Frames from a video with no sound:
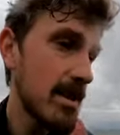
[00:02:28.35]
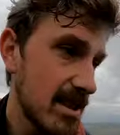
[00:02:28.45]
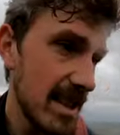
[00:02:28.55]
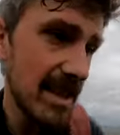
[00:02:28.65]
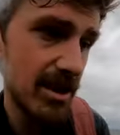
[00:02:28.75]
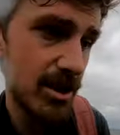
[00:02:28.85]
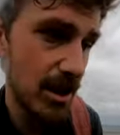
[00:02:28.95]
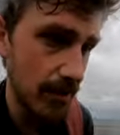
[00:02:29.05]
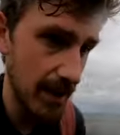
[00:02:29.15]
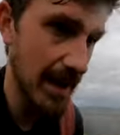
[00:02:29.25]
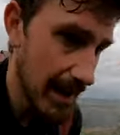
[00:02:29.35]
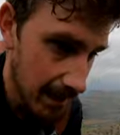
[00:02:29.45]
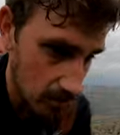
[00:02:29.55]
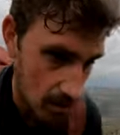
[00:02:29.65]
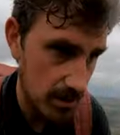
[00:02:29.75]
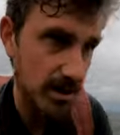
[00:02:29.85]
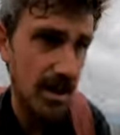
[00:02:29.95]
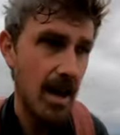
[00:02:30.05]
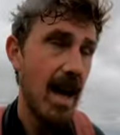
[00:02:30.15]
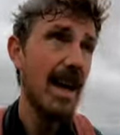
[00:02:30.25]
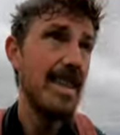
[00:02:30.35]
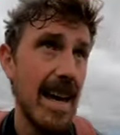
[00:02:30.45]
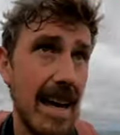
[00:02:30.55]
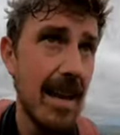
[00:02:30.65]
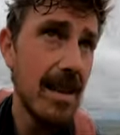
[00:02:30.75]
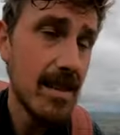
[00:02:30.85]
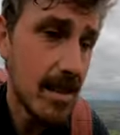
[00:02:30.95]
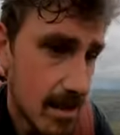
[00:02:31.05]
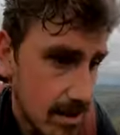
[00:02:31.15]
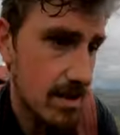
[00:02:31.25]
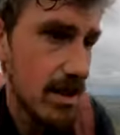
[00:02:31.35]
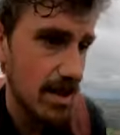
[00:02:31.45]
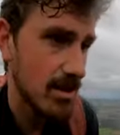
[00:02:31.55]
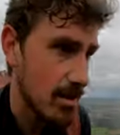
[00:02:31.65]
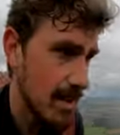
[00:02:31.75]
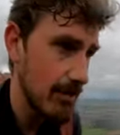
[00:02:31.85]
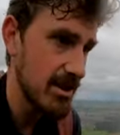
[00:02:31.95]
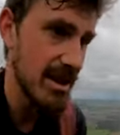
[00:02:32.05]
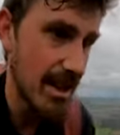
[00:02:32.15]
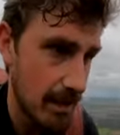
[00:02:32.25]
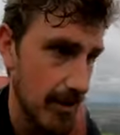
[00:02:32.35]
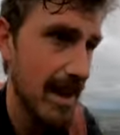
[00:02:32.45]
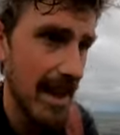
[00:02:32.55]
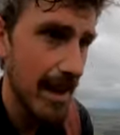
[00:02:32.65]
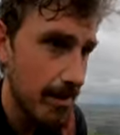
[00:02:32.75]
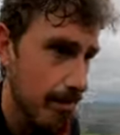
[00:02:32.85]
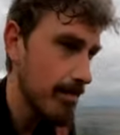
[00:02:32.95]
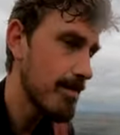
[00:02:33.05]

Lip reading: able to see the Cheviot Hills, and they are just on the other side over here.